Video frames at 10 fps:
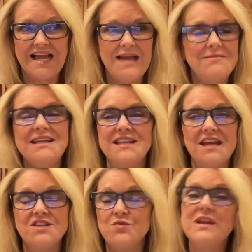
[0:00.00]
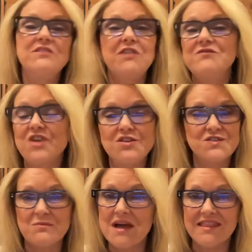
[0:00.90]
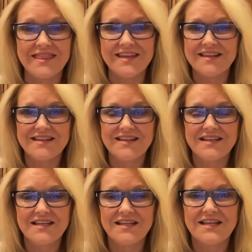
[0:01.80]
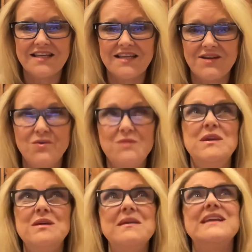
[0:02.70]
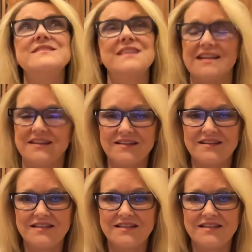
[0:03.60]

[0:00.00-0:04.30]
I mean, $25 a month would be amazing.